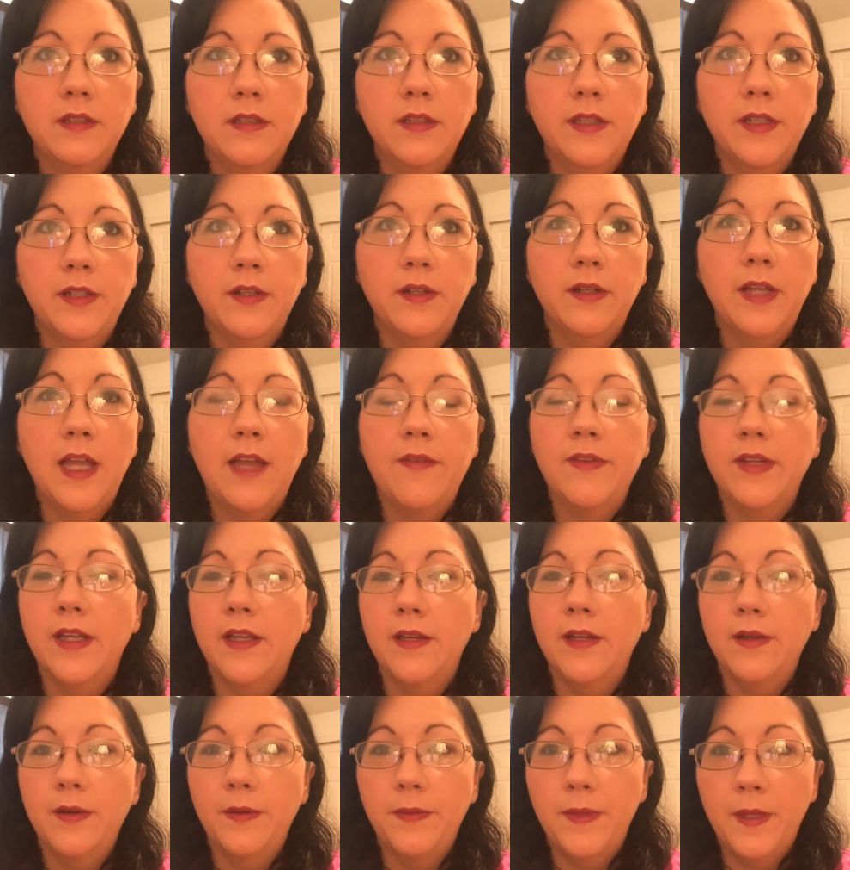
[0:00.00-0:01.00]
you know having
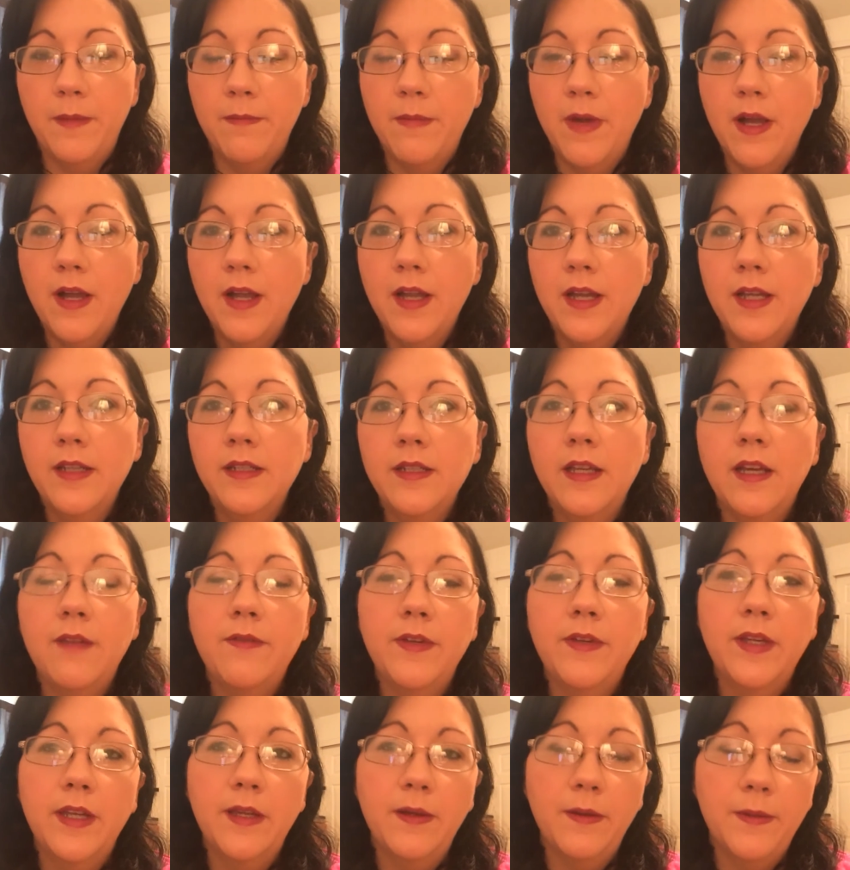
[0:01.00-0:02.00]
a healthy mind,
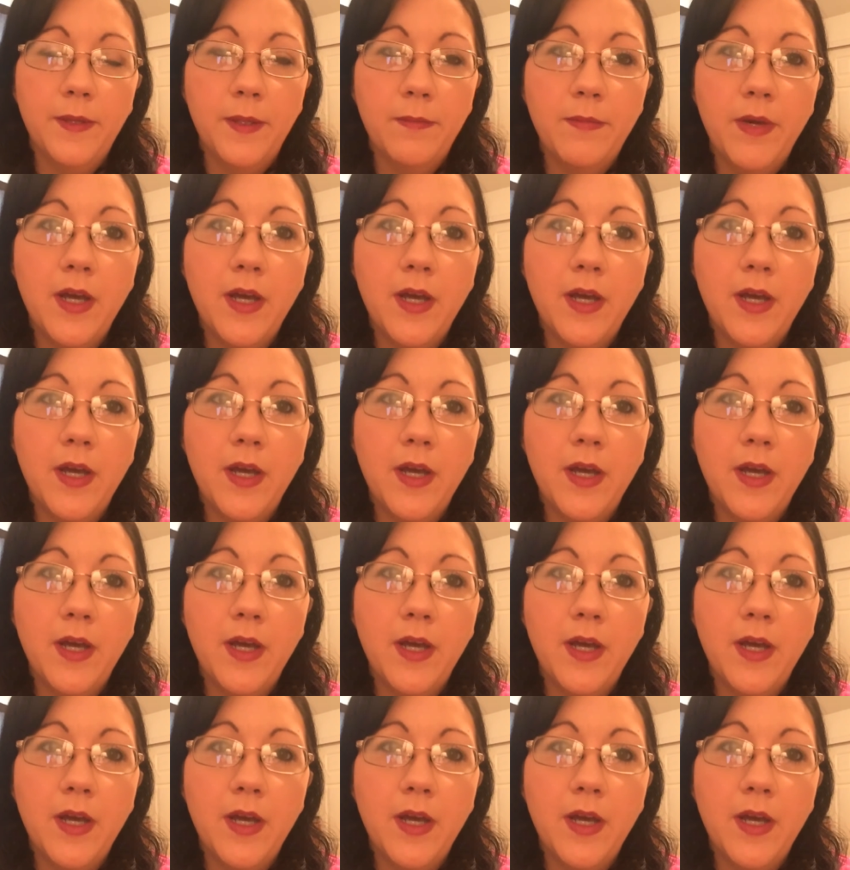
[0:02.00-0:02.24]
having a healthy